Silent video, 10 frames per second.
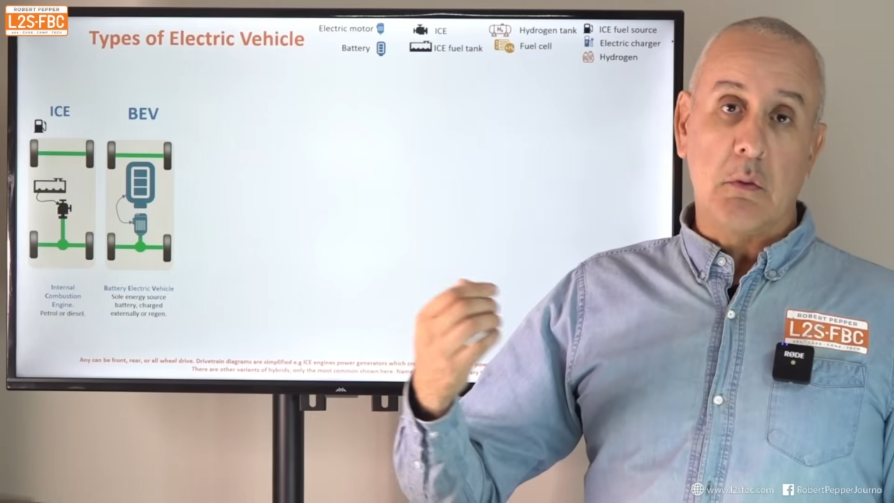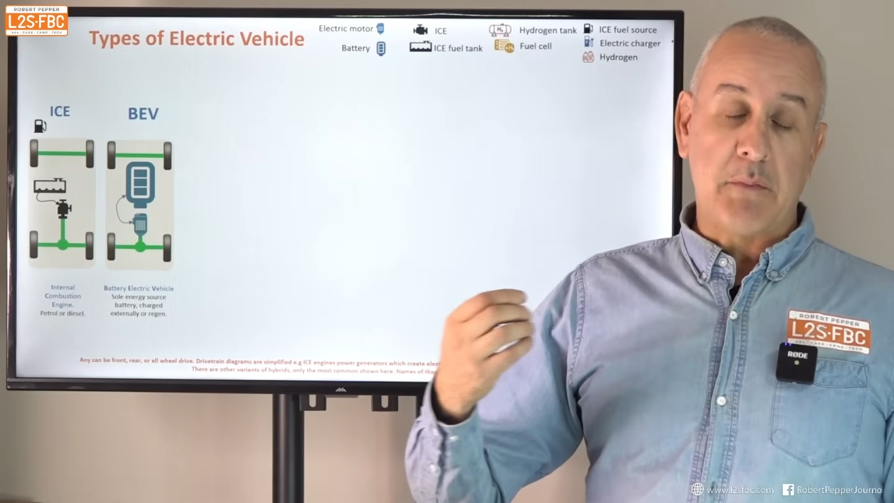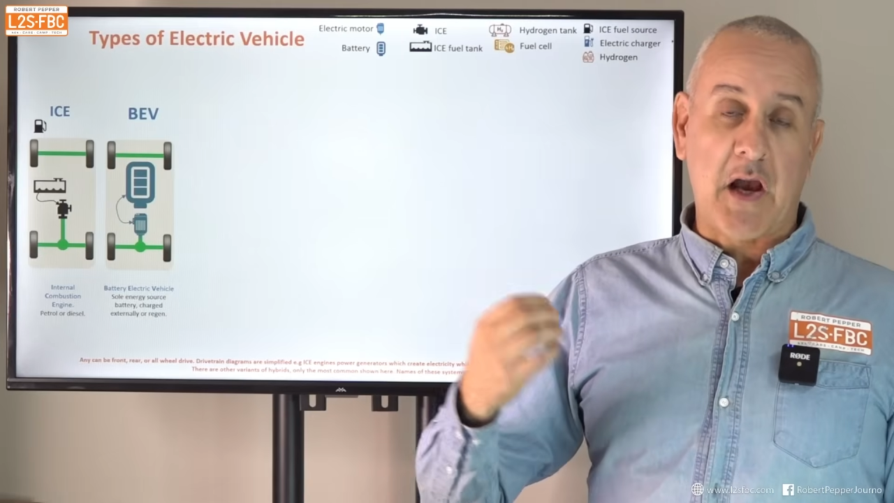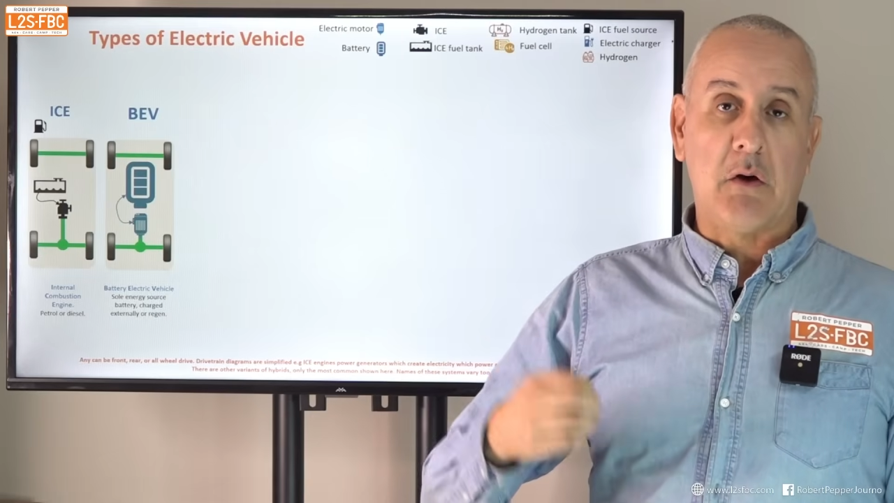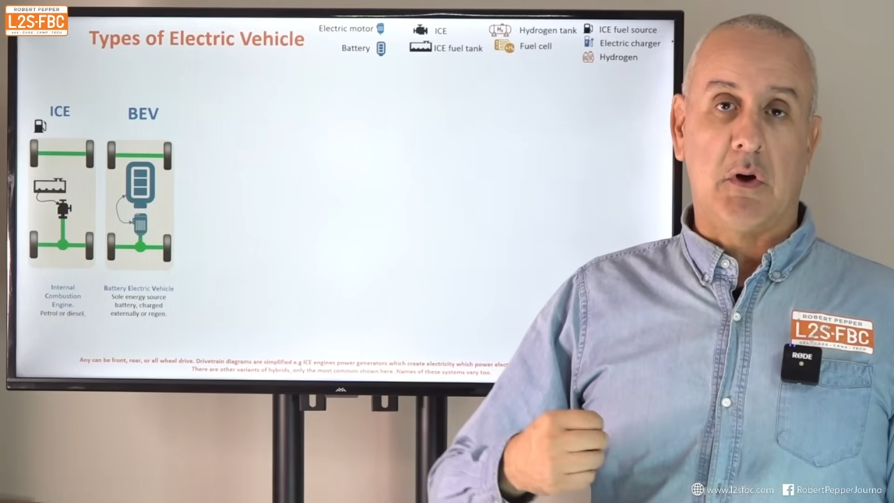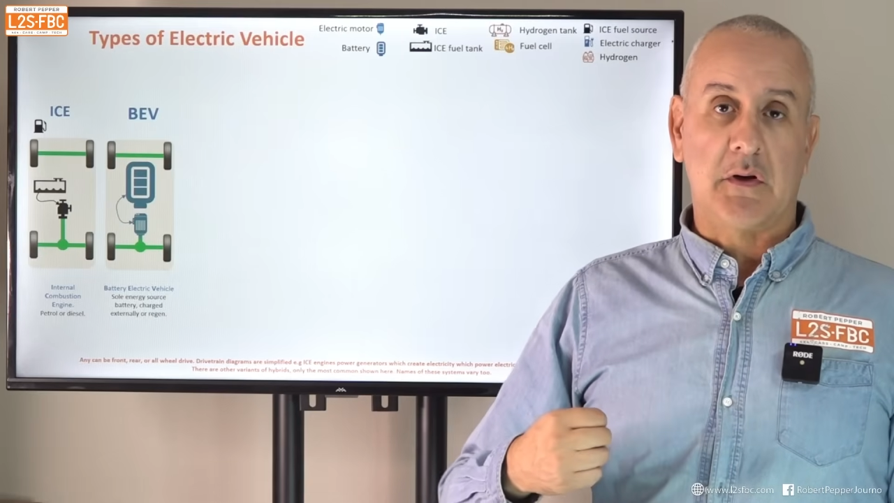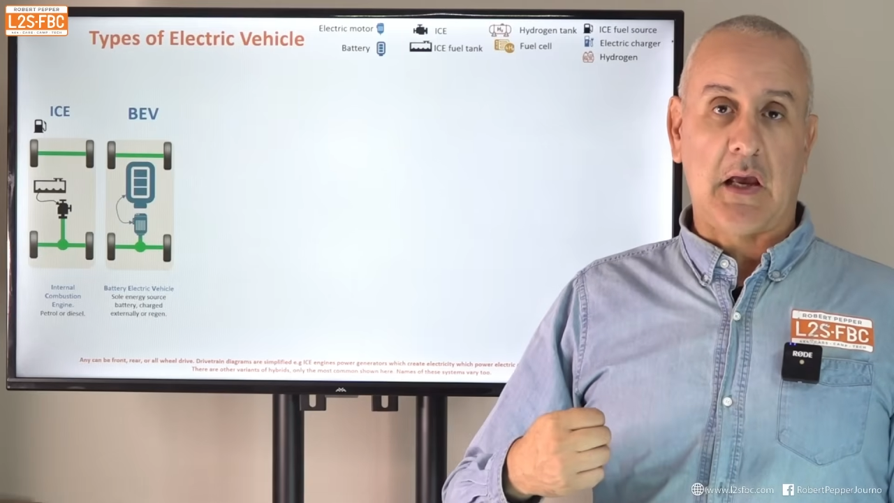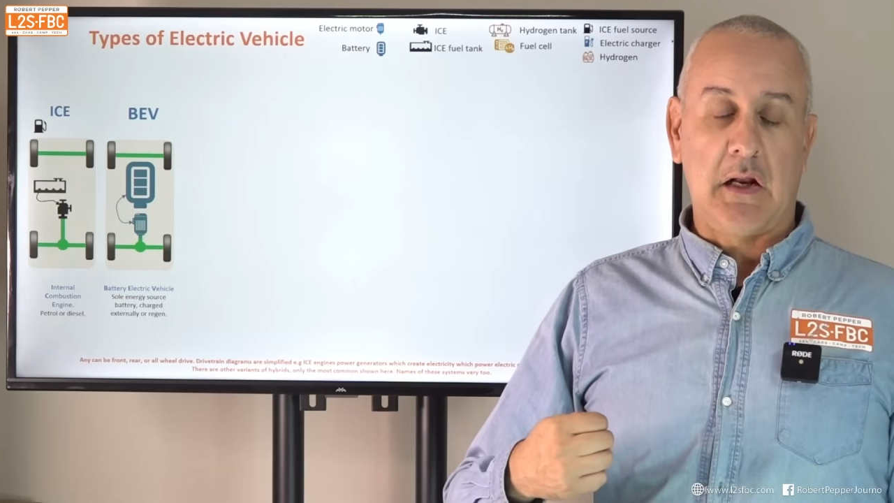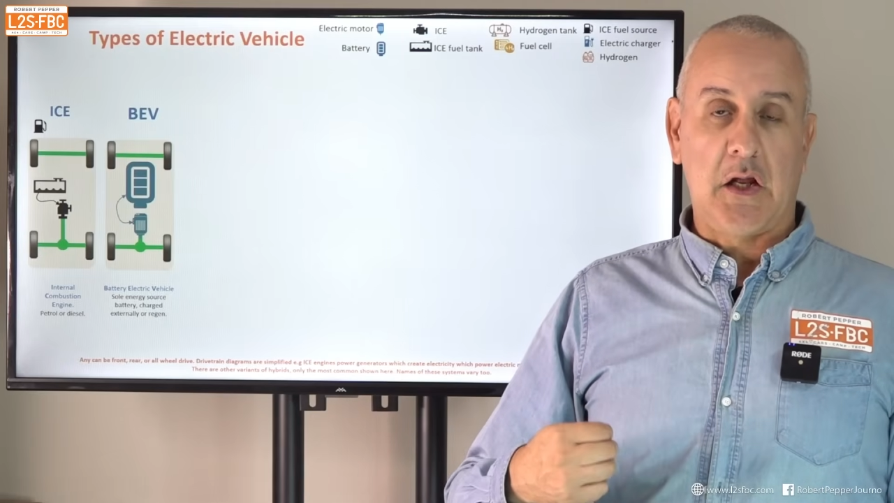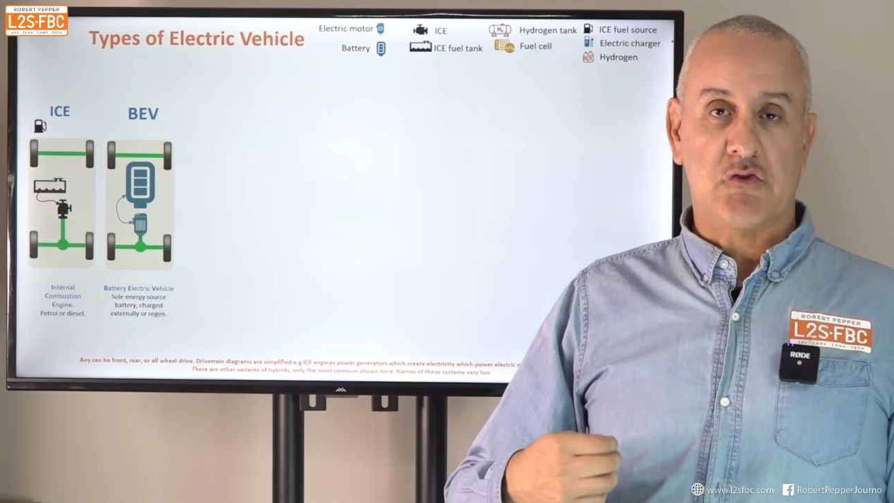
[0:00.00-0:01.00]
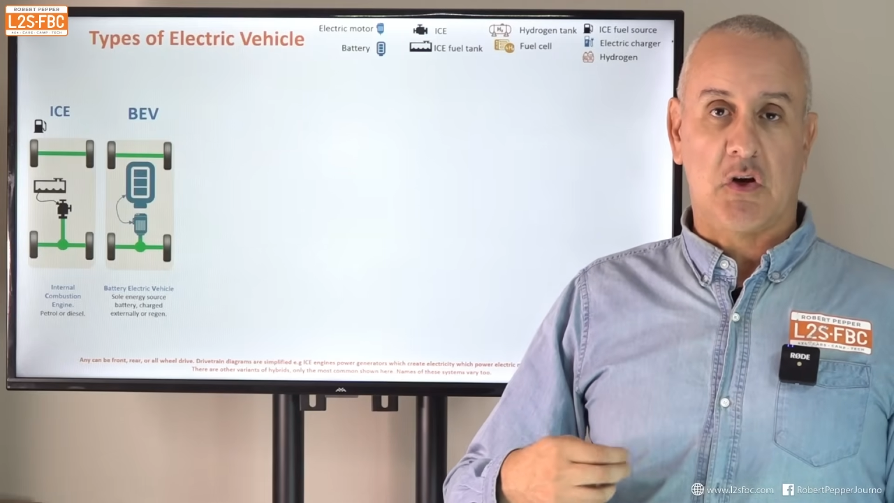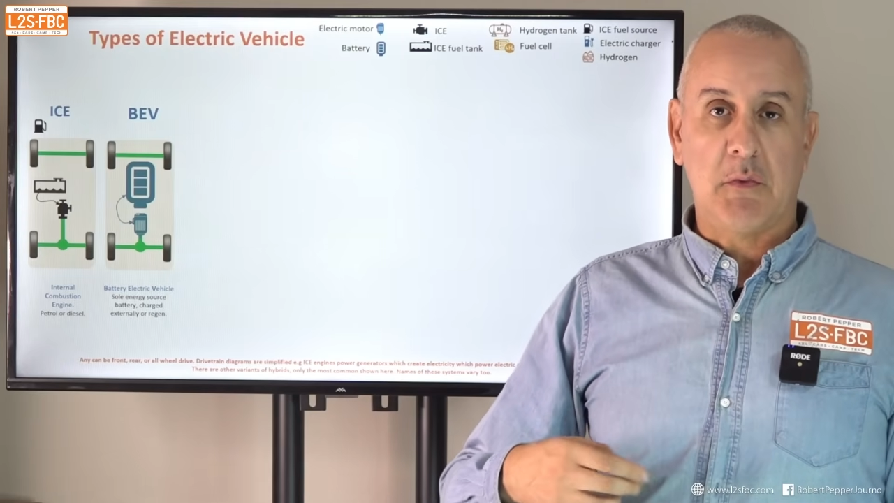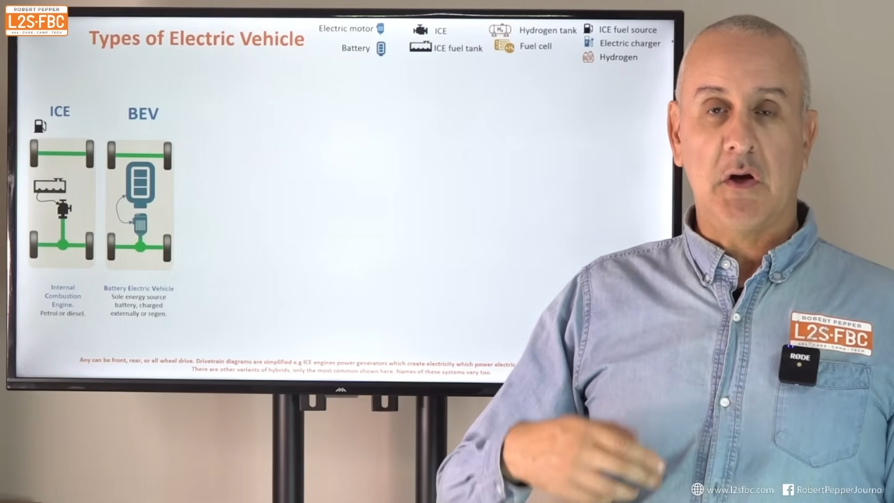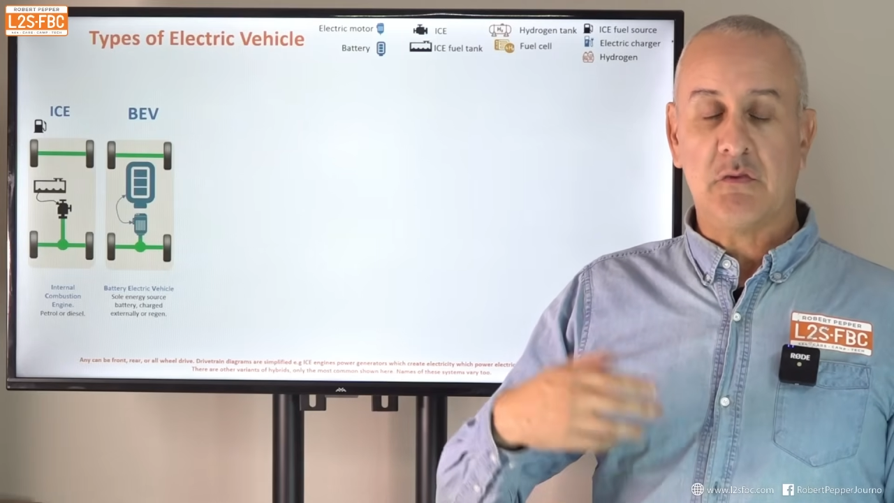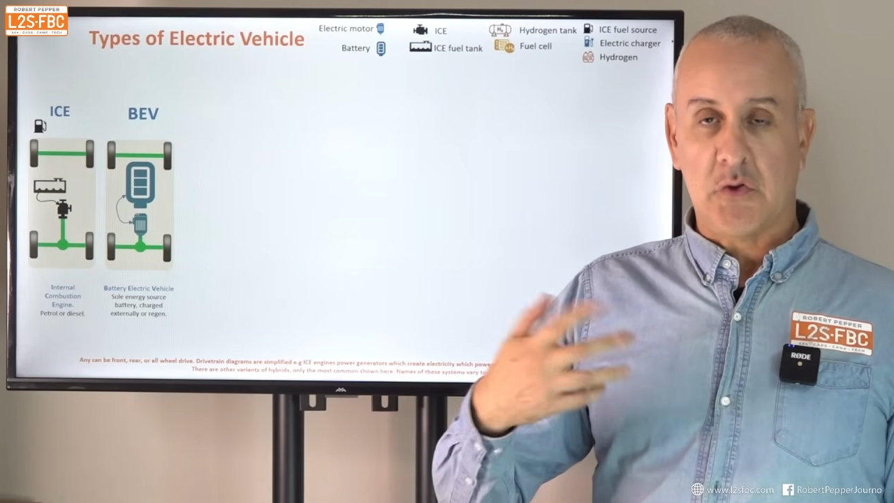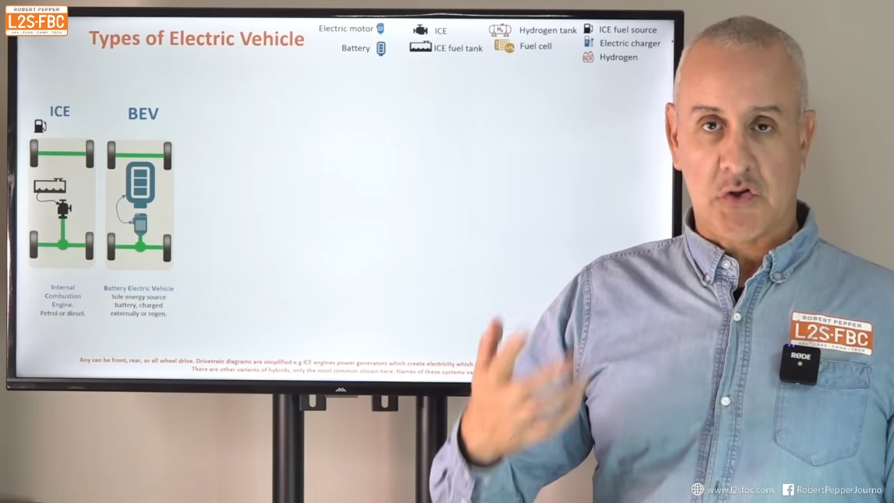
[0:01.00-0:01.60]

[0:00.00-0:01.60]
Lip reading: power that electric motor,